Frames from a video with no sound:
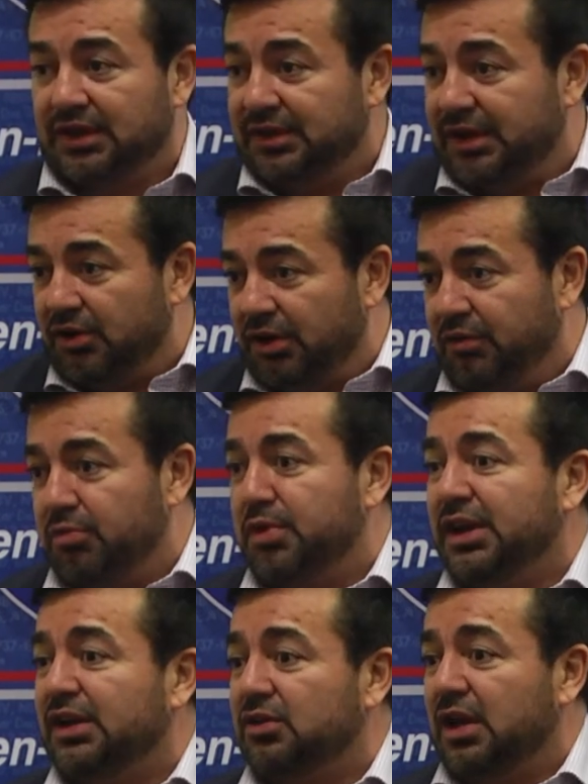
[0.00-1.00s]
They don't even
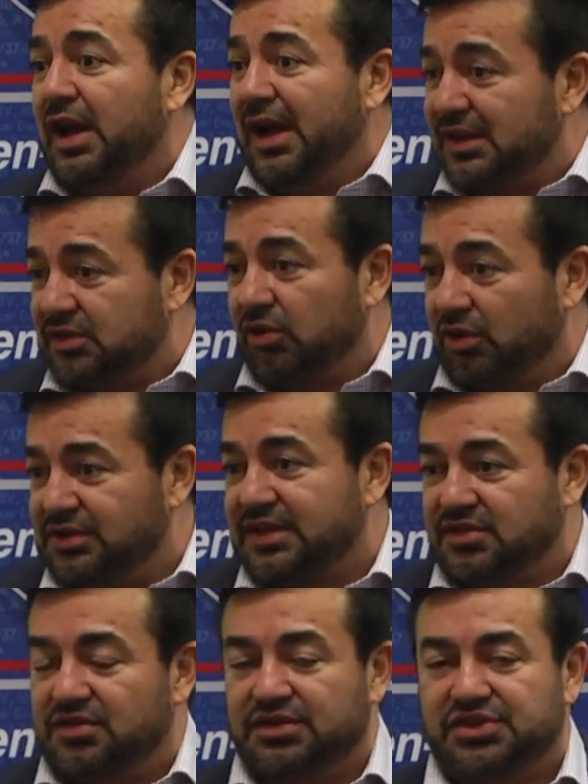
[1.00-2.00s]
bring it as close
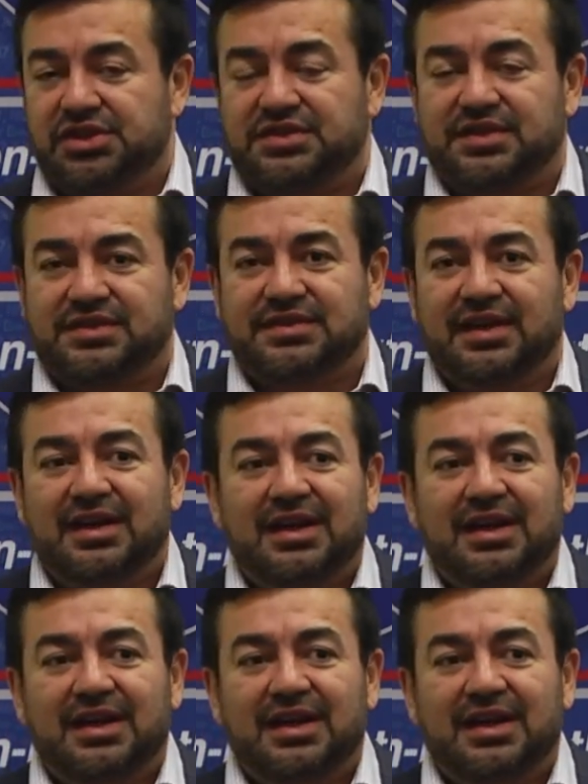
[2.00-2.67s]
as to Jesus.